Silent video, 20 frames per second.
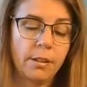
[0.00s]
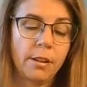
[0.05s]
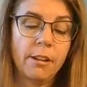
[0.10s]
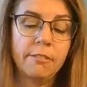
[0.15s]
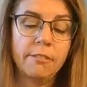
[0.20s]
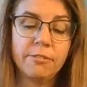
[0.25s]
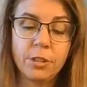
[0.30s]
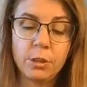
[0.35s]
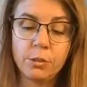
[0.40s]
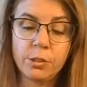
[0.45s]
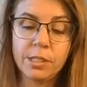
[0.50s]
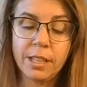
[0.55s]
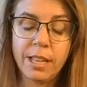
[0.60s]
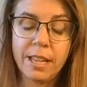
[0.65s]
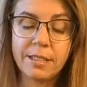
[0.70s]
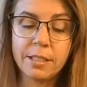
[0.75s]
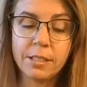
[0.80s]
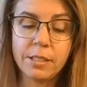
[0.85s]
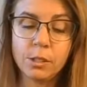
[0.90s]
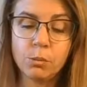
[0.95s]
of those
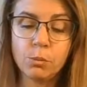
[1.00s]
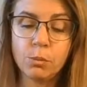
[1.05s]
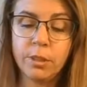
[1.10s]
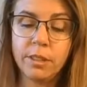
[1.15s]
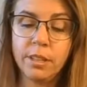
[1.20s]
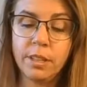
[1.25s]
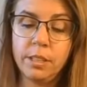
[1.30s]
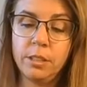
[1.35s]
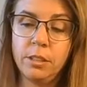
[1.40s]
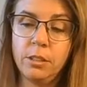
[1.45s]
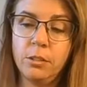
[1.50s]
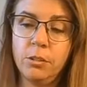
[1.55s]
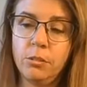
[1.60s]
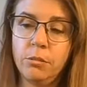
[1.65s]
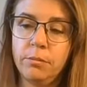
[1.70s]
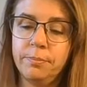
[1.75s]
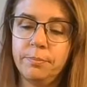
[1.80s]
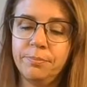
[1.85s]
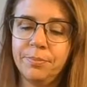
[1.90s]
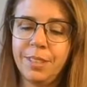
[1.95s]
lessons within
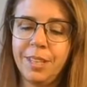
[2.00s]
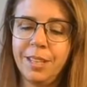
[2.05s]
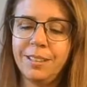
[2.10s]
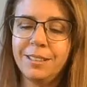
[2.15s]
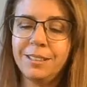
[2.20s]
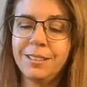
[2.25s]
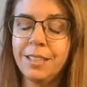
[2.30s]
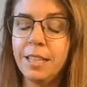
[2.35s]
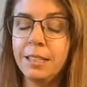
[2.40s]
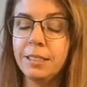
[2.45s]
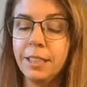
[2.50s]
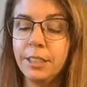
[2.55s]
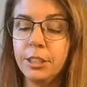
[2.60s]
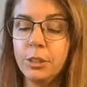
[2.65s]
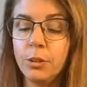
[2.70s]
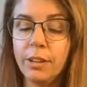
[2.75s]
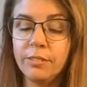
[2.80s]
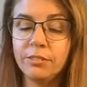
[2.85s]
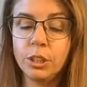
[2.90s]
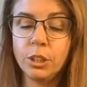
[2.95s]
you it's not like
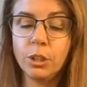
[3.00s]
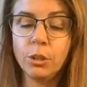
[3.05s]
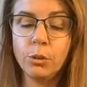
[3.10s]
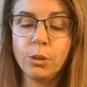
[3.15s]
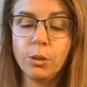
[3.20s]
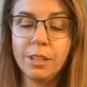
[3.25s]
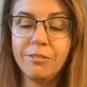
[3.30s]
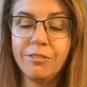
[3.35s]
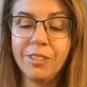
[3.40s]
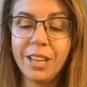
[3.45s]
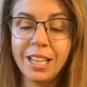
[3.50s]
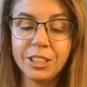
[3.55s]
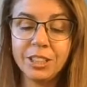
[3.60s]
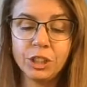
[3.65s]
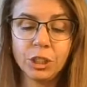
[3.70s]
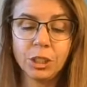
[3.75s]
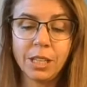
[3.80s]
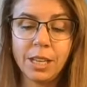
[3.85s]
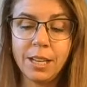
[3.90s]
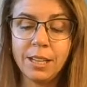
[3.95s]
you have to go
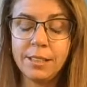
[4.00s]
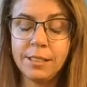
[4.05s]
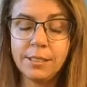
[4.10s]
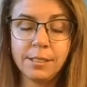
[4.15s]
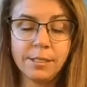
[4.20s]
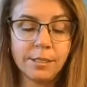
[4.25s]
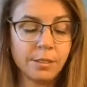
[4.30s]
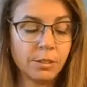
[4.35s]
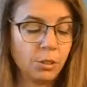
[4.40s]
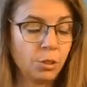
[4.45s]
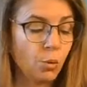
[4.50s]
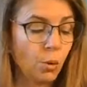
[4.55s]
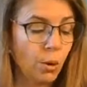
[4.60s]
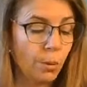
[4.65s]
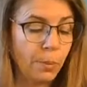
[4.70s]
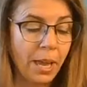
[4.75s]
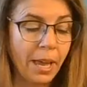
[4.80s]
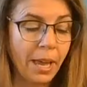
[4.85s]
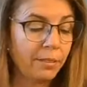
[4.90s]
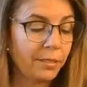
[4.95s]
evangelize
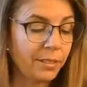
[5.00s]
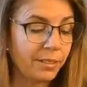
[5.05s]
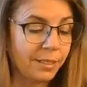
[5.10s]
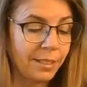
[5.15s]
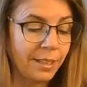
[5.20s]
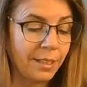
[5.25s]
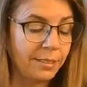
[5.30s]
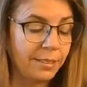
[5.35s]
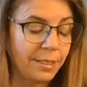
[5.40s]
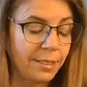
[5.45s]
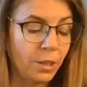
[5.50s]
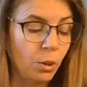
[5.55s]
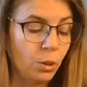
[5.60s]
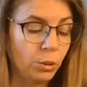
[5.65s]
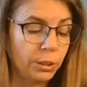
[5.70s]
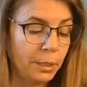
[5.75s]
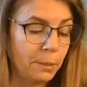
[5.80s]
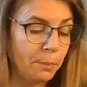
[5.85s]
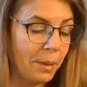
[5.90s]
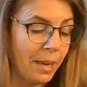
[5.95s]
your path is not the
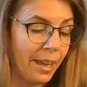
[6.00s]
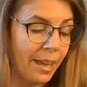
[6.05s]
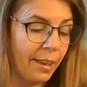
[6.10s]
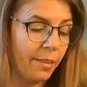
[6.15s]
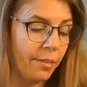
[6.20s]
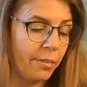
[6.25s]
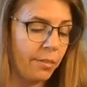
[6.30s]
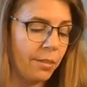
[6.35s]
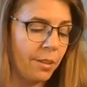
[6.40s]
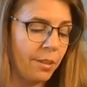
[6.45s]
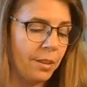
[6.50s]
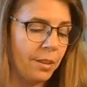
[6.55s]
only path